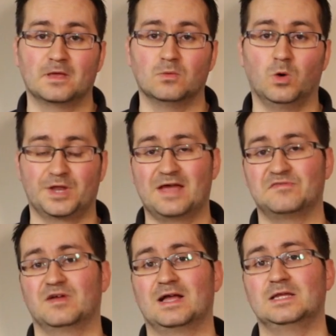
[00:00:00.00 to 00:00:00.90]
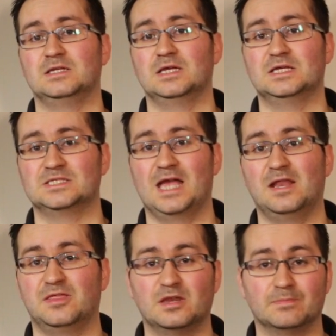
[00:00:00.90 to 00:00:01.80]
What I find is
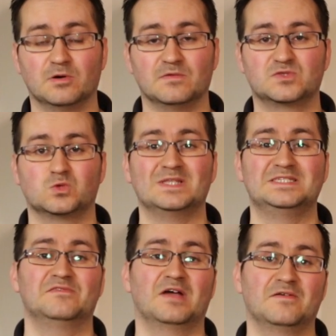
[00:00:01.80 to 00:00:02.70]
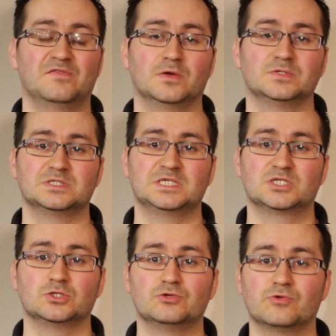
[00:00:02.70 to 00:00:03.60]
anything above
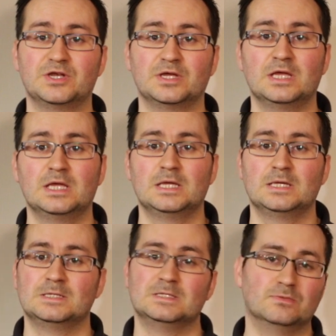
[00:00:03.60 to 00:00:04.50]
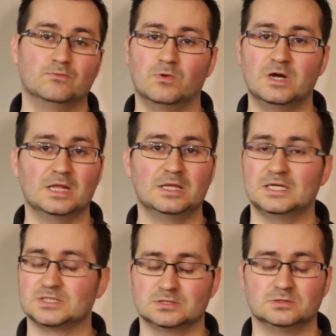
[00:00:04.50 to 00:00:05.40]
25,600 really
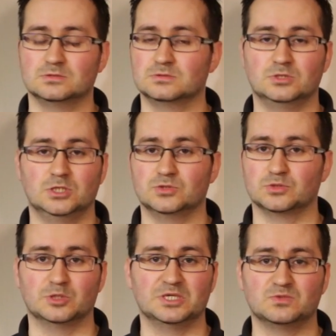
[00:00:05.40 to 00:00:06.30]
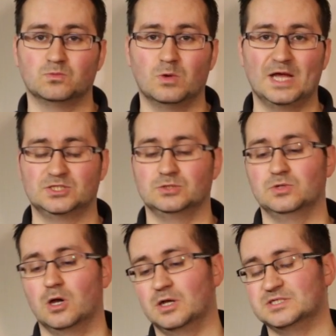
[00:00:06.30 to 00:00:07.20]
isn't usable. It's way too
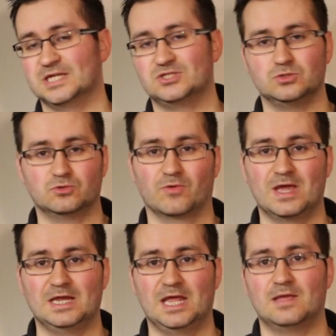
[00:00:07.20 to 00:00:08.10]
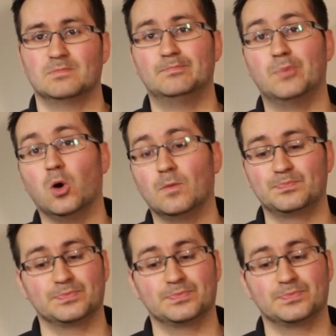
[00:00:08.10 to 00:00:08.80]
noisy, too grainy. But